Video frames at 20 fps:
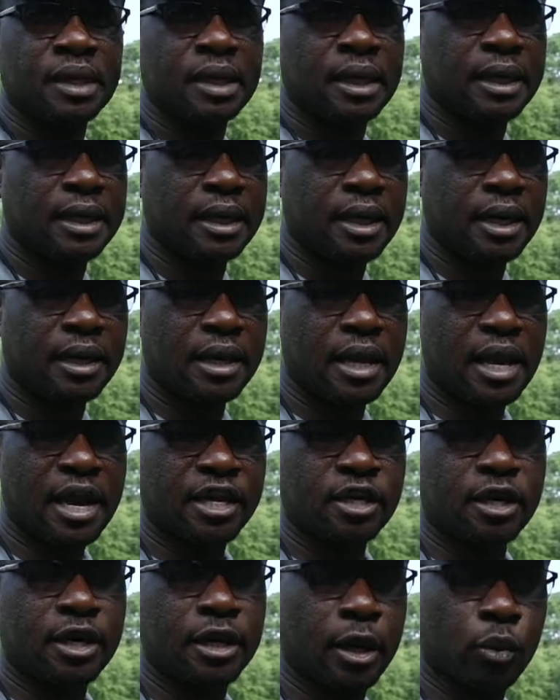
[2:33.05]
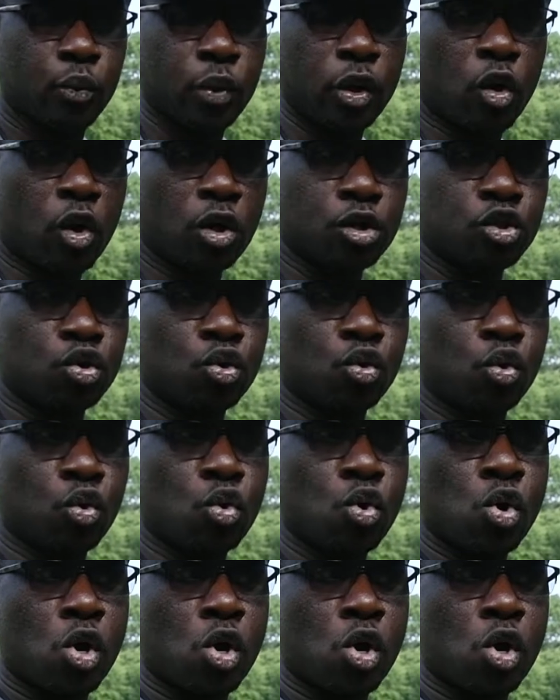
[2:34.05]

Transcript: And then we also,